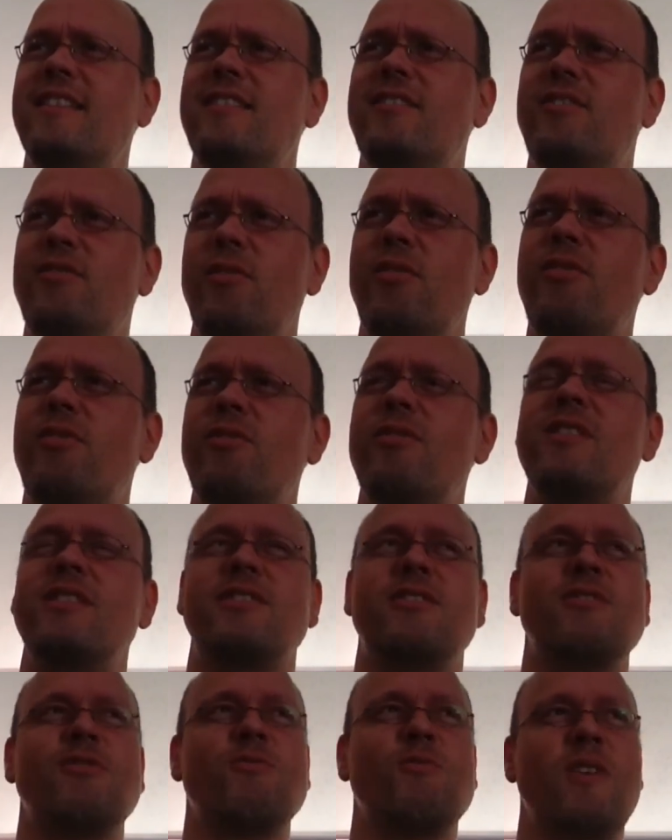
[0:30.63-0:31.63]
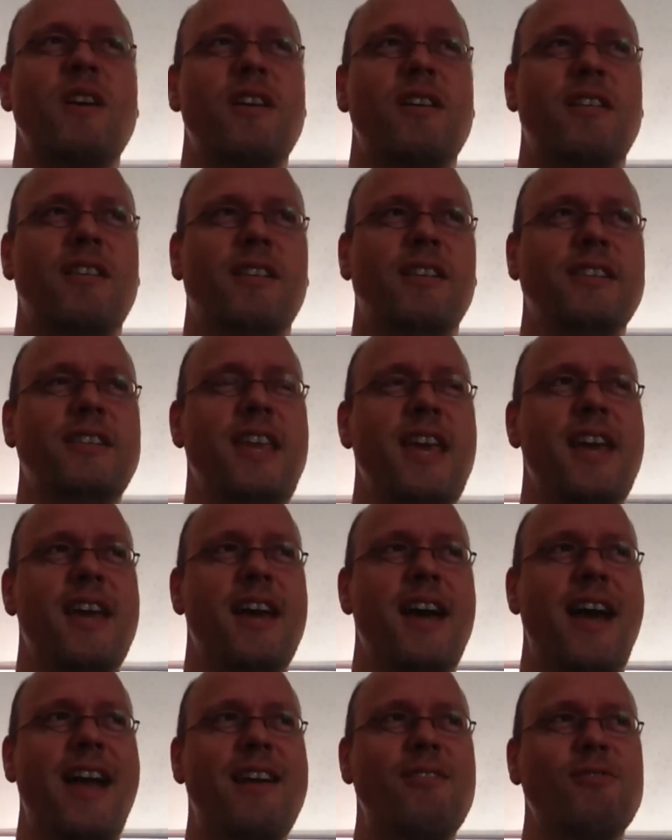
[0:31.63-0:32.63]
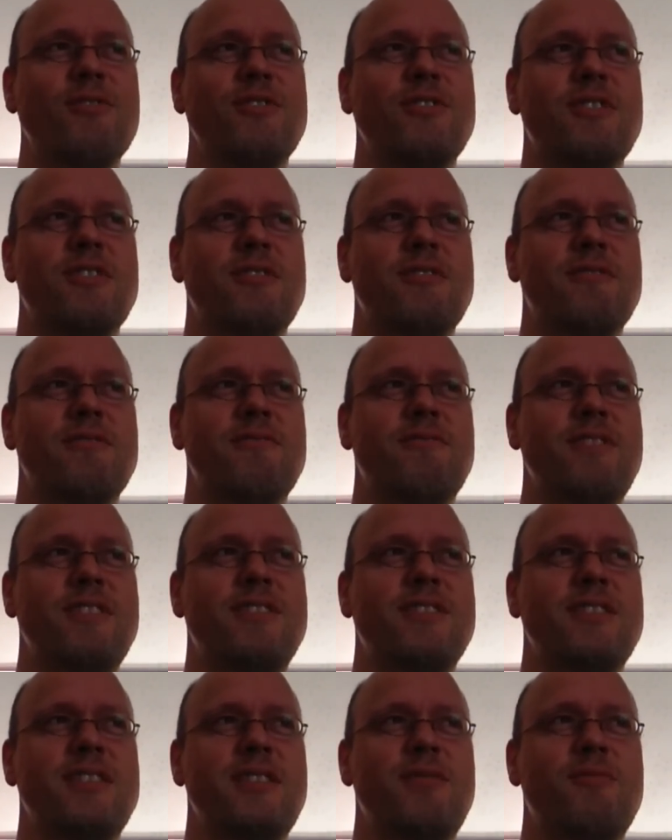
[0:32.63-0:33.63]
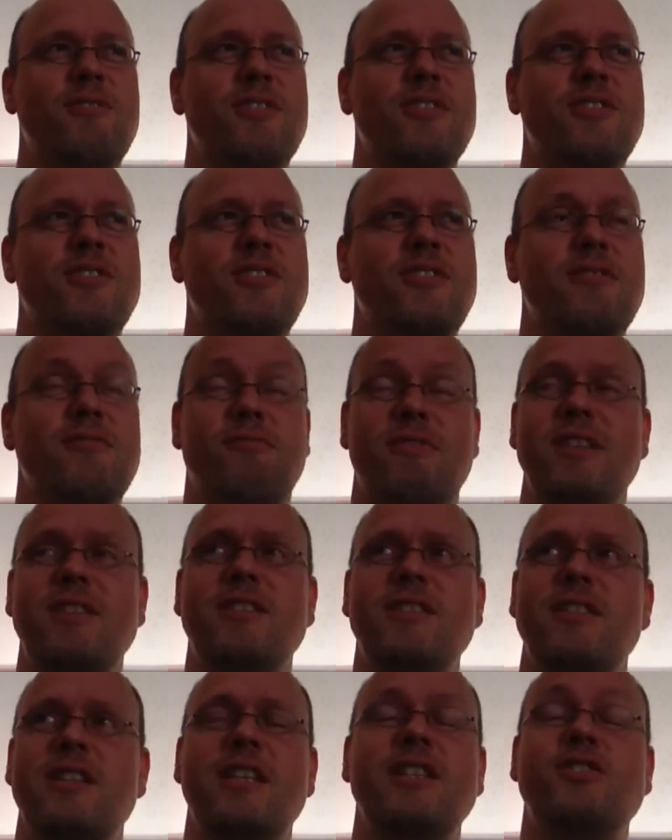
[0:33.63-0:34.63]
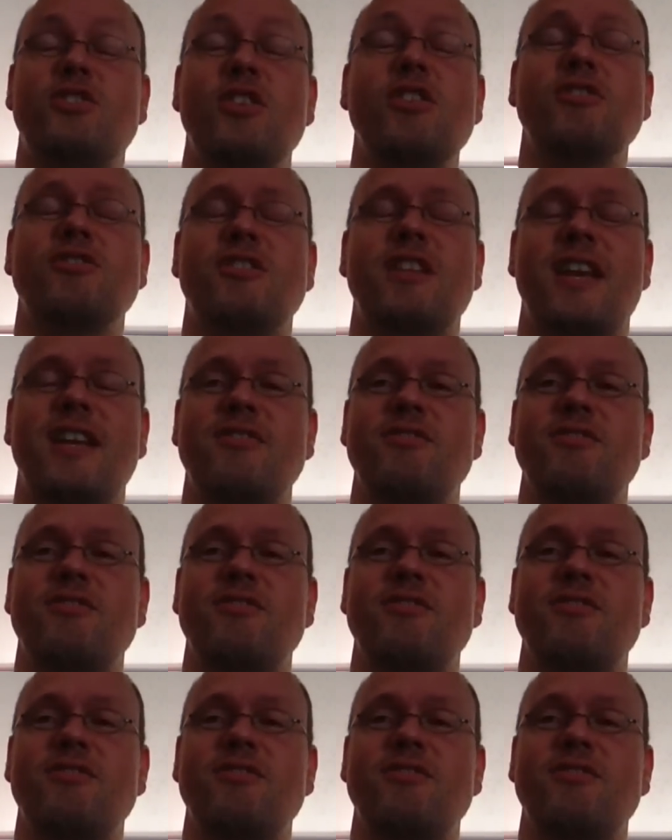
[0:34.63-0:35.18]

you do this as well? Yeah, I also just watched Wouter's